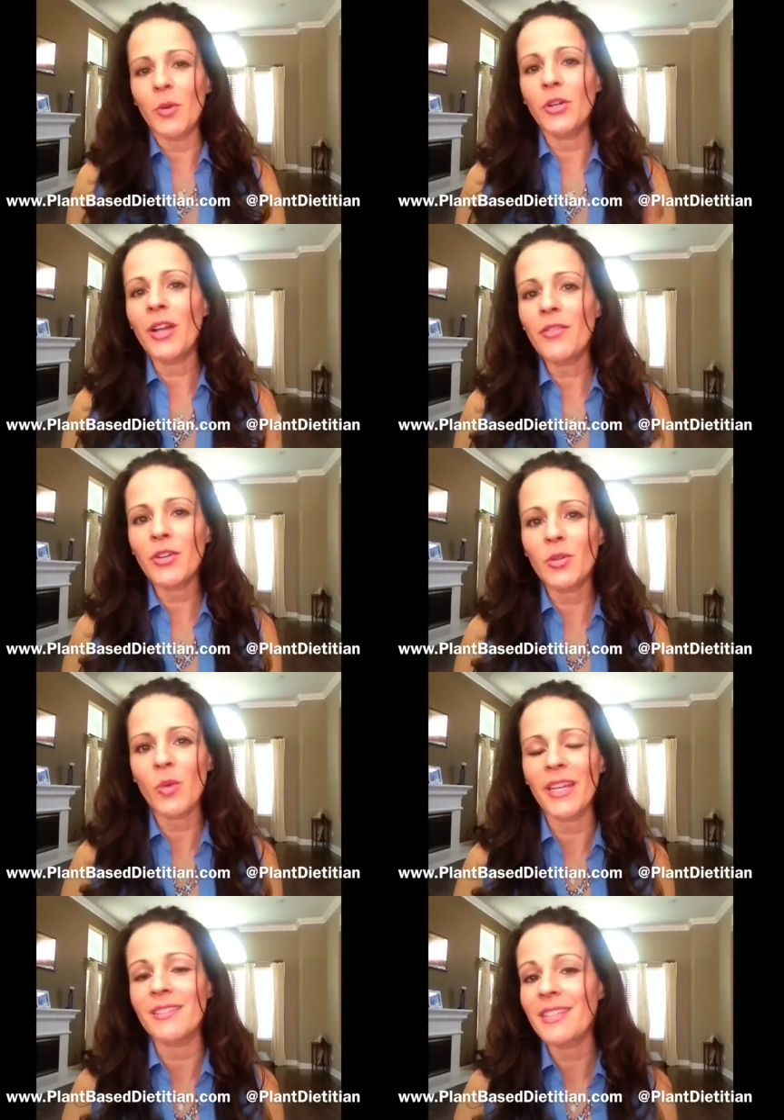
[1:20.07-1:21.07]
We don't have a good
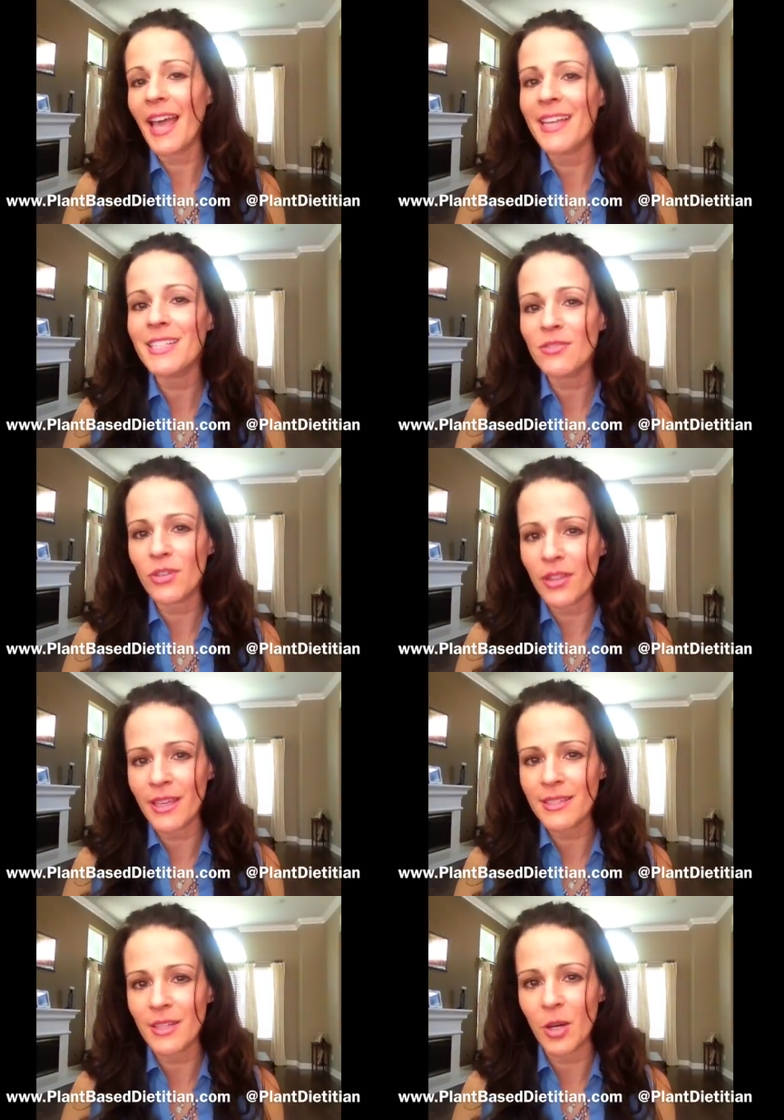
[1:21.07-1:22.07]
way to test for
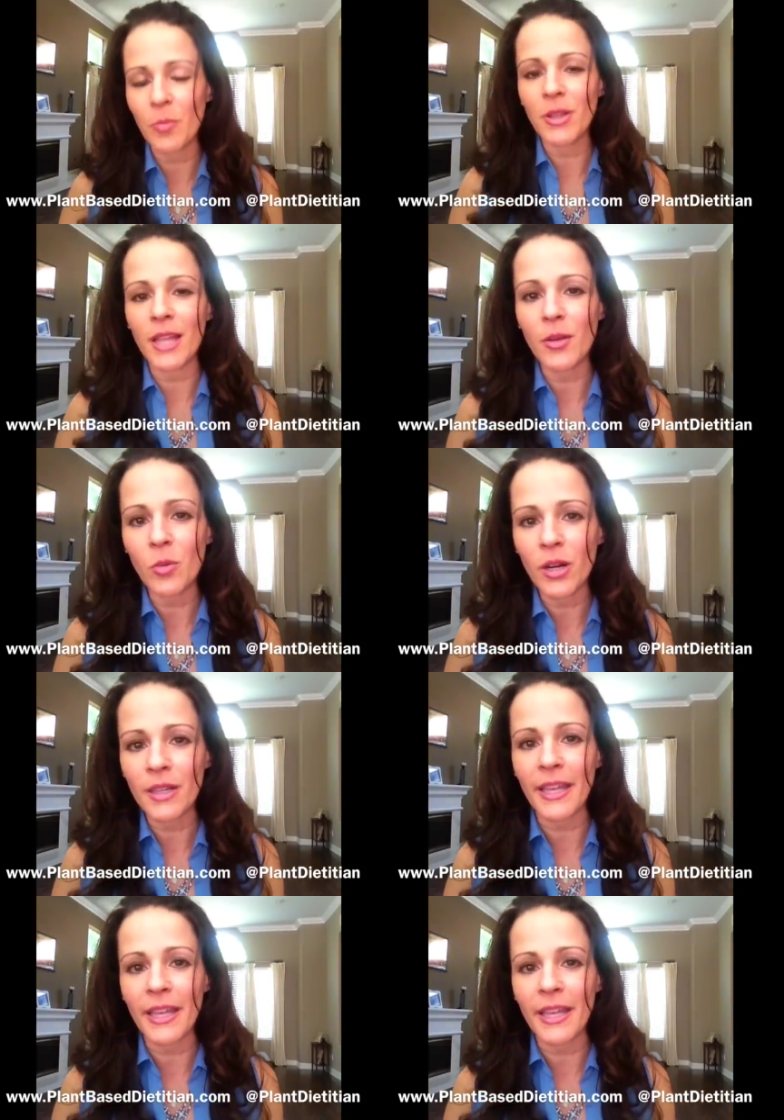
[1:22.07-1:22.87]
this in our blood work,